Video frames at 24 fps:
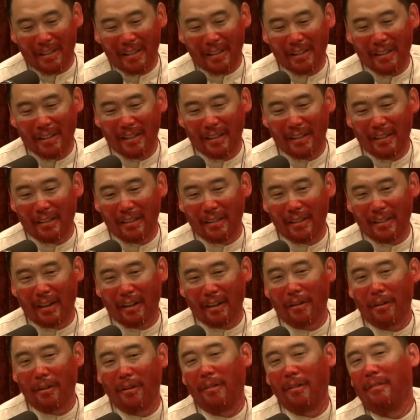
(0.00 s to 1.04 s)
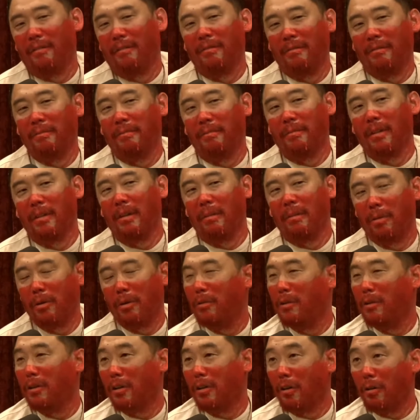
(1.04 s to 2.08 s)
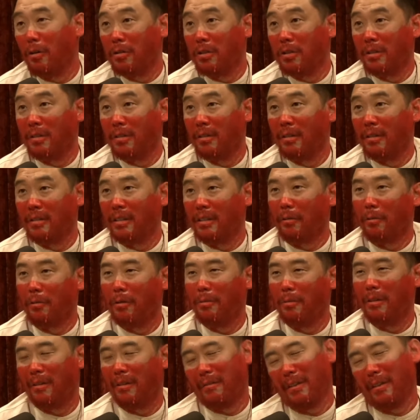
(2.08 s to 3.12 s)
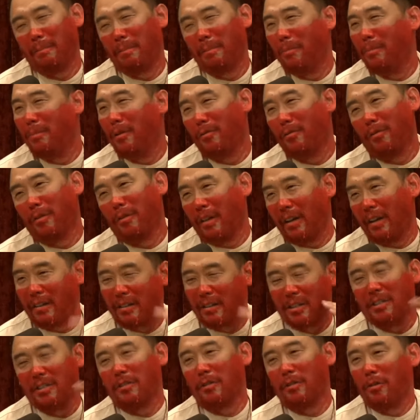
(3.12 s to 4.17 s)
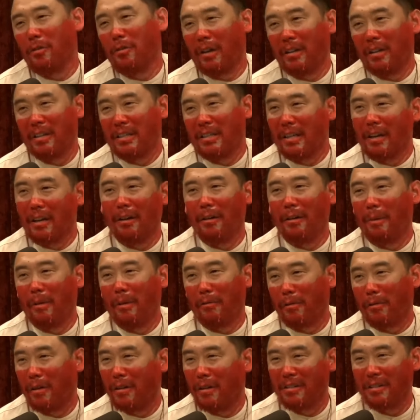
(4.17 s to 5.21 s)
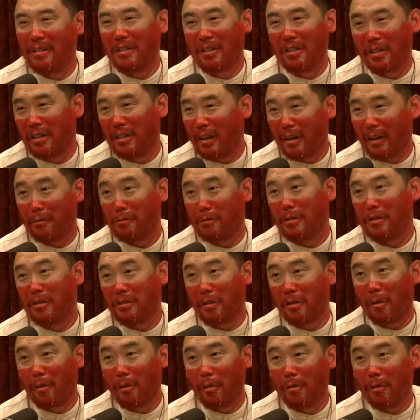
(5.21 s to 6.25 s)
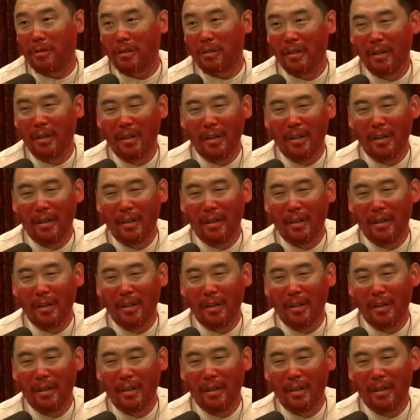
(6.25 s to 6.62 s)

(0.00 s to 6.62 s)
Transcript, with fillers: And then I go, "Put me in, coach." He's like, "What do you mean?" I'm like, "Put me in, for, like, just so I could tell my friends and shit that I was in Star Wars."